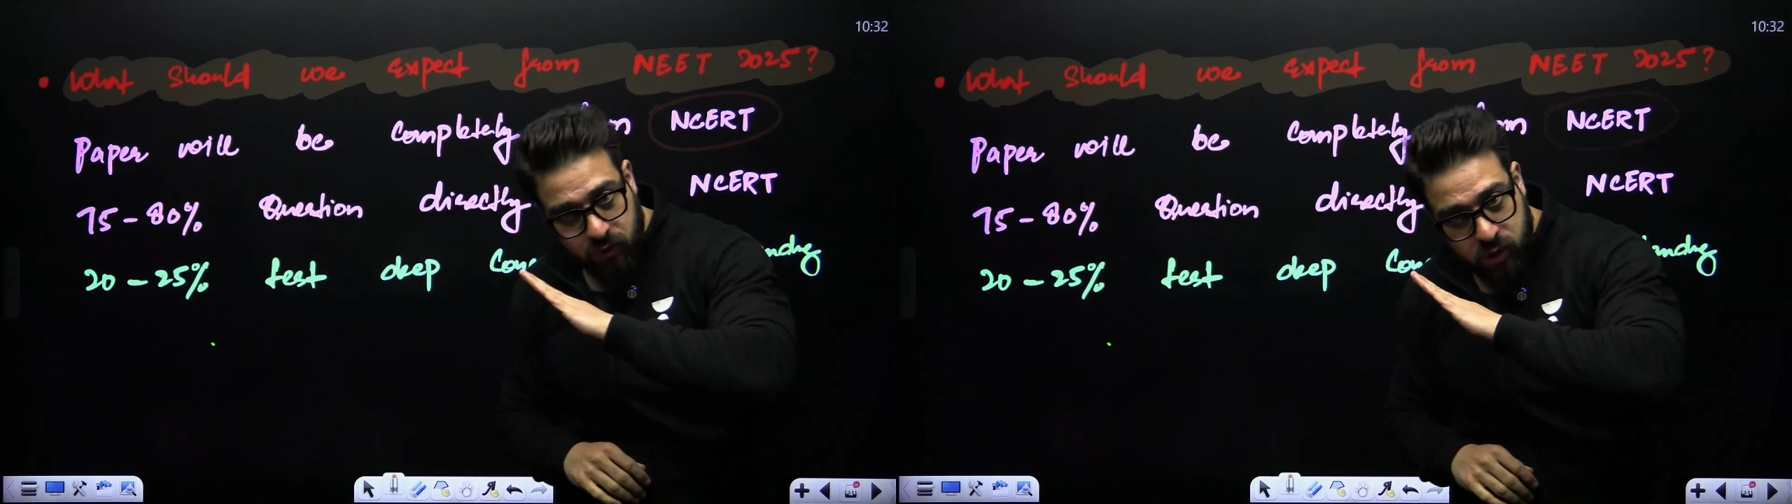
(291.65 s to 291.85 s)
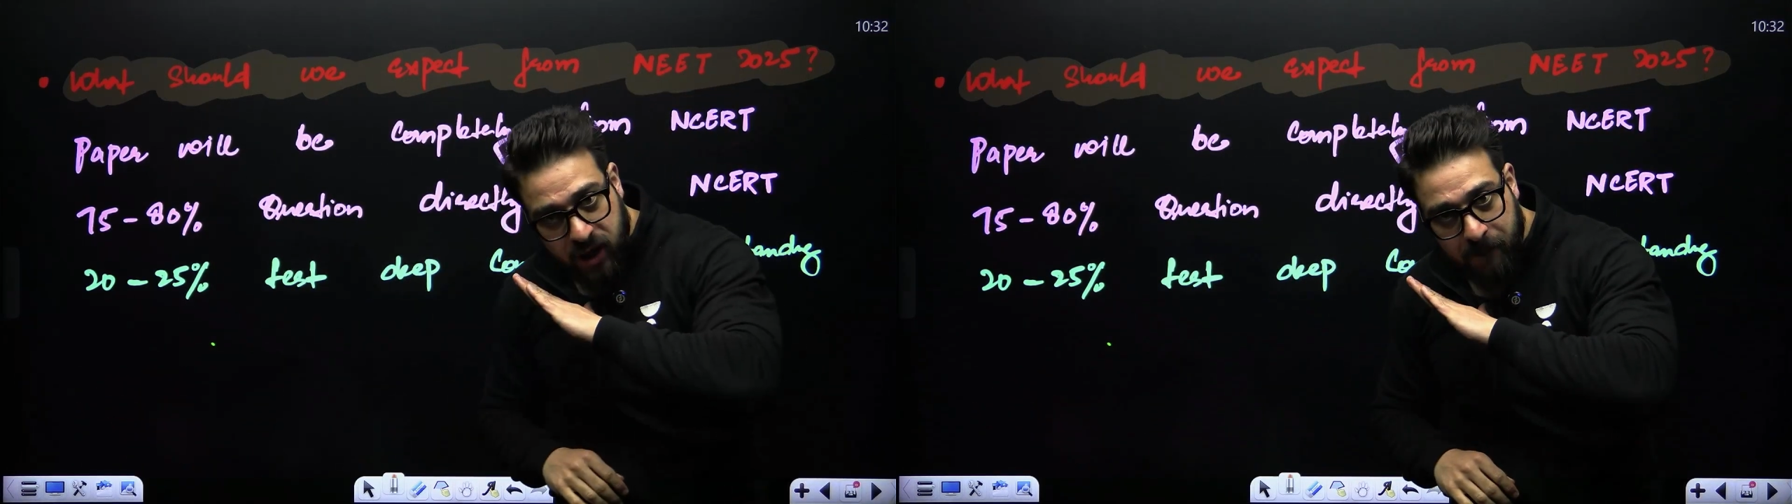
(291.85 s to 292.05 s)

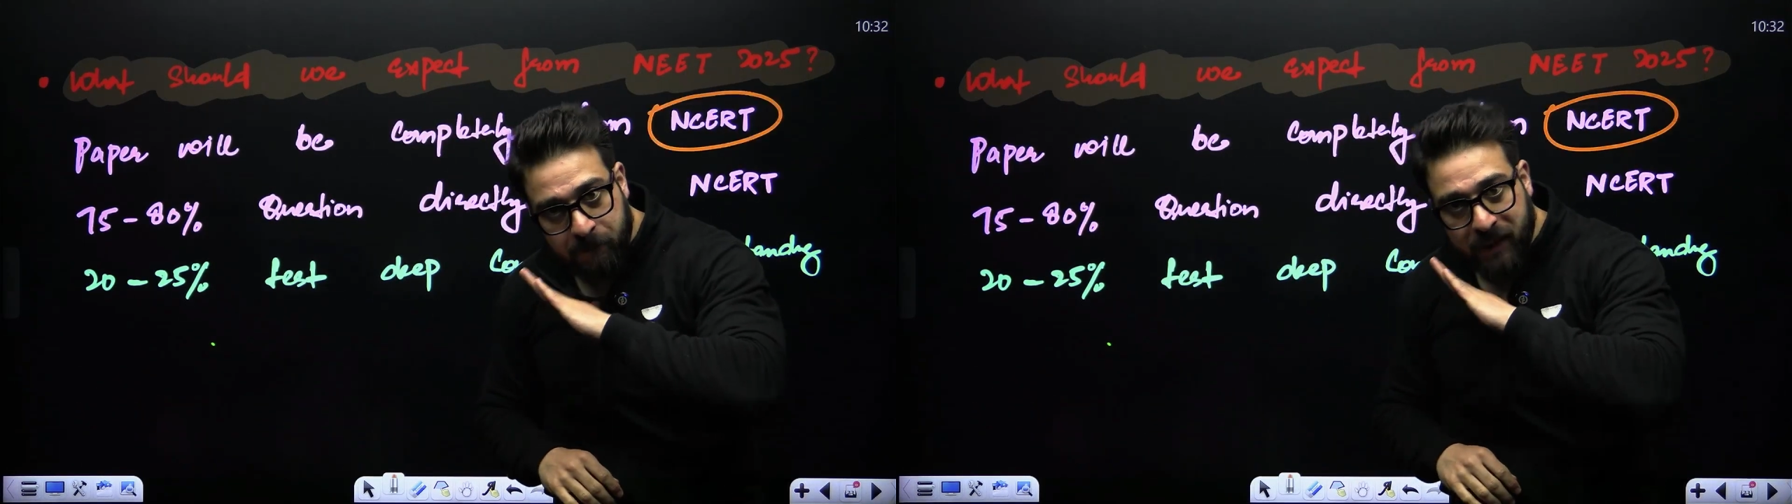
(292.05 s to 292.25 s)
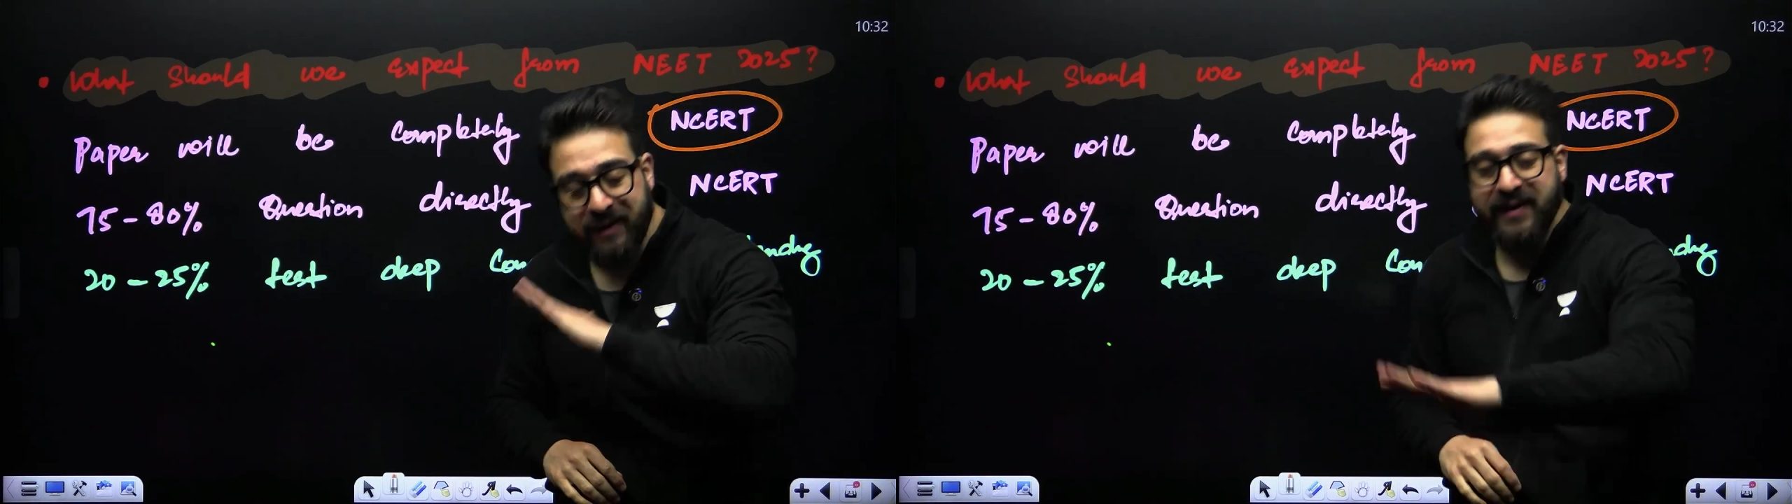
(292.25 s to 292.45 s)

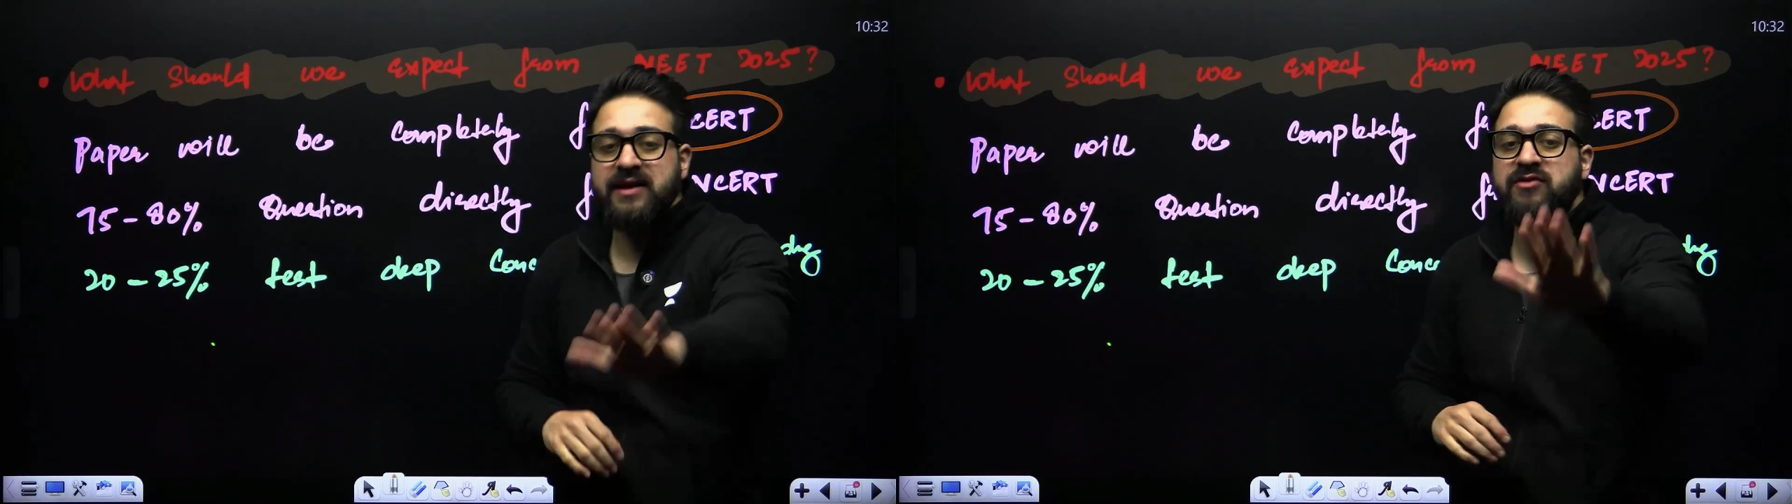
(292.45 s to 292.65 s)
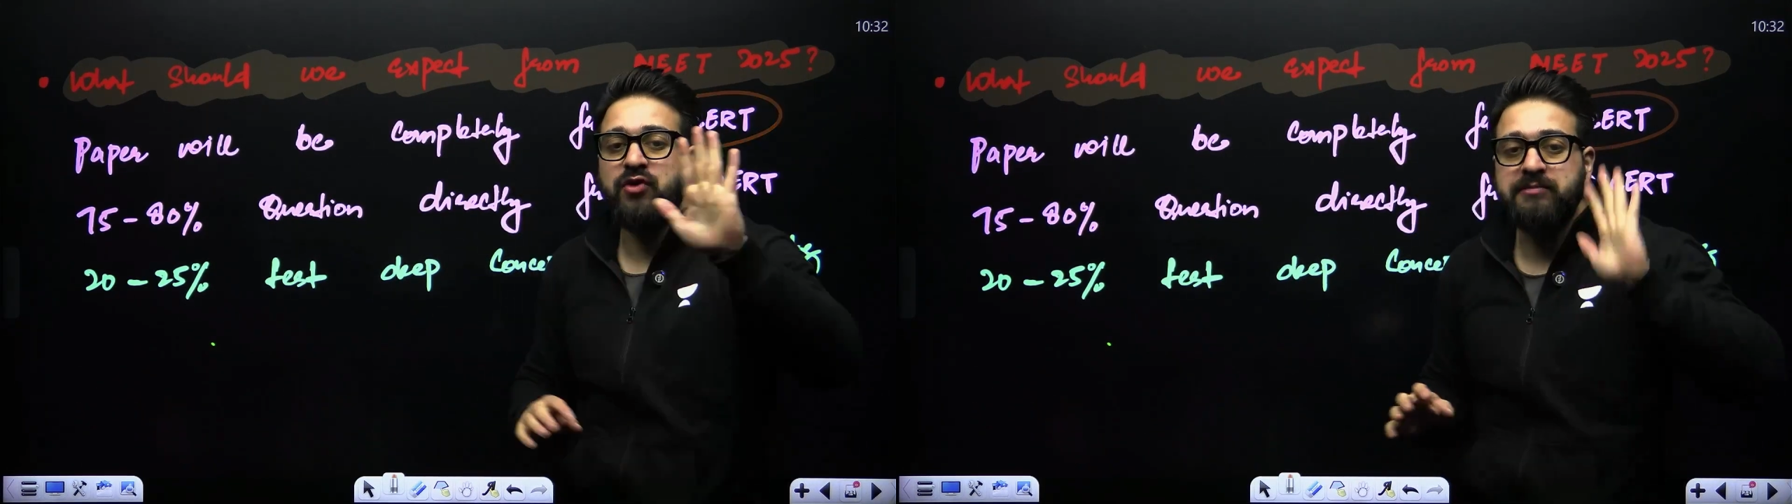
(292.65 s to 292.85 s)
completely
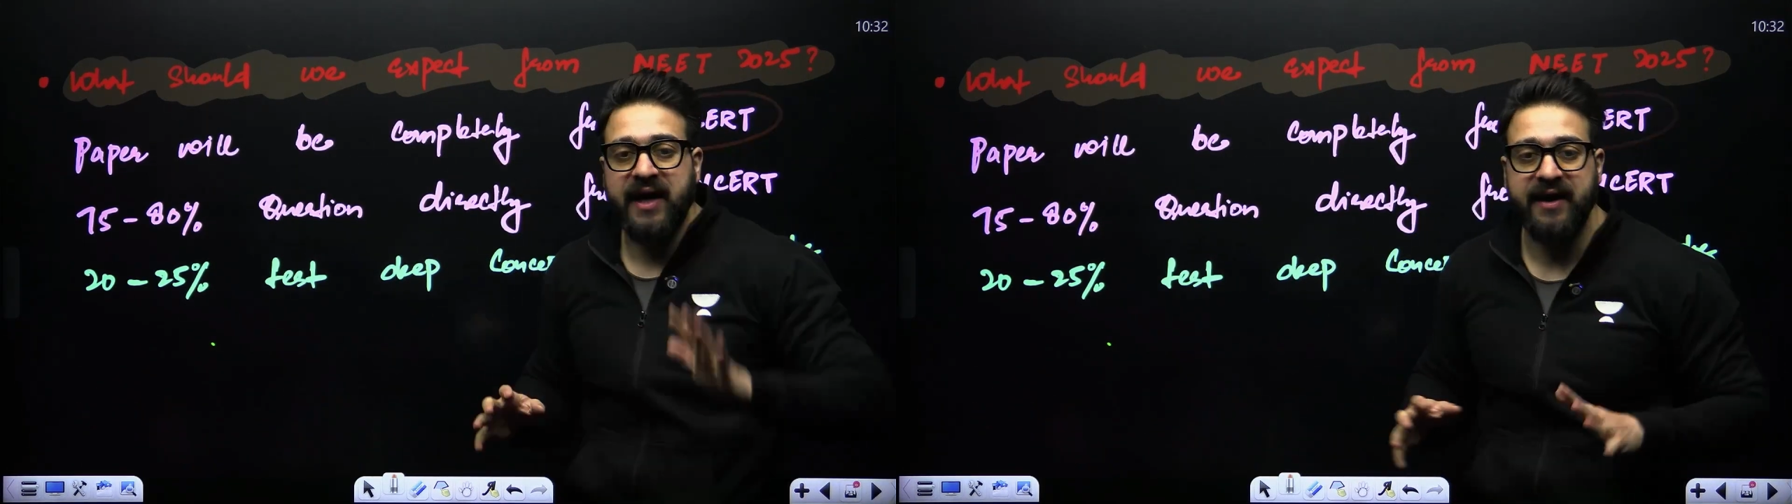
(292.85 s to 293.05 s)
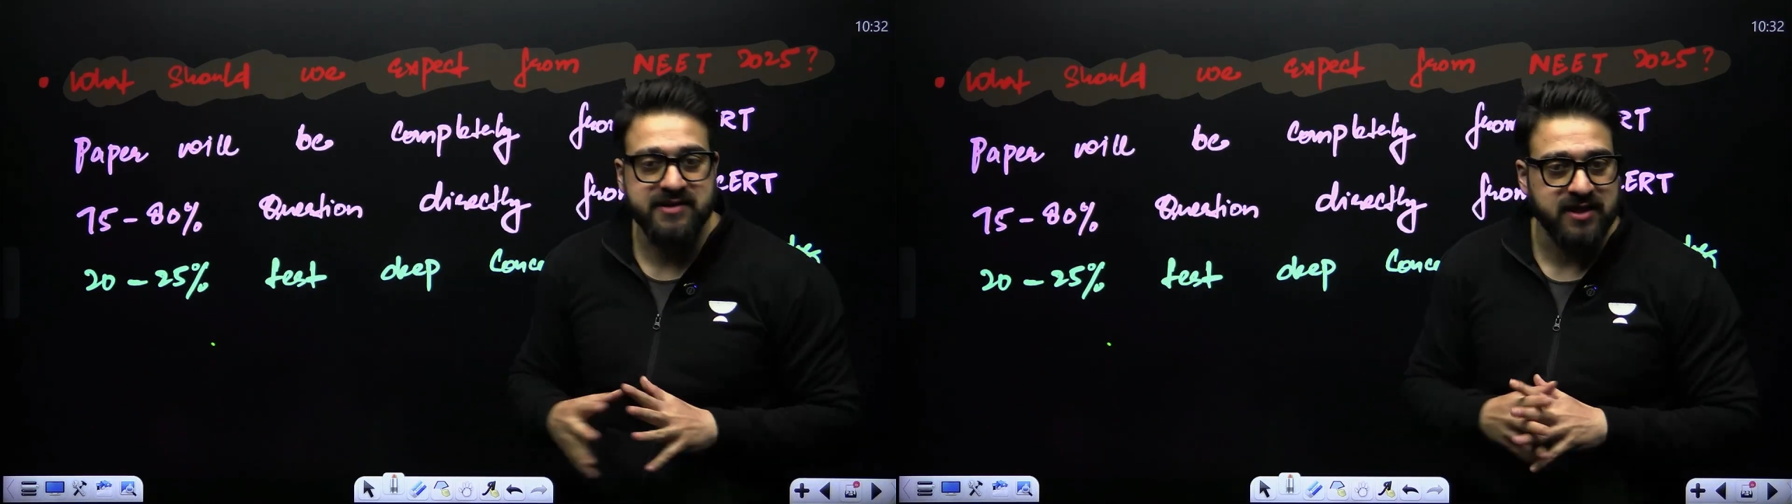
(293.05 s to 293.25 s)
from the
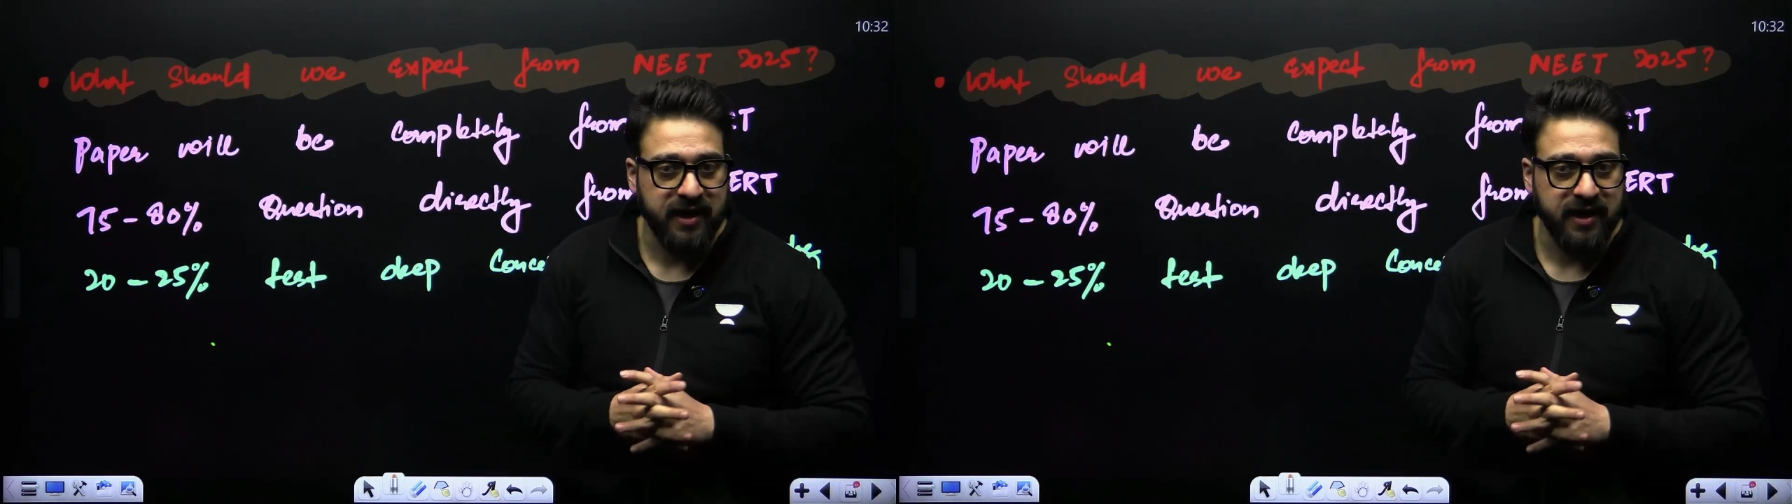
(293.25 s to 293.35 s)
NCERT.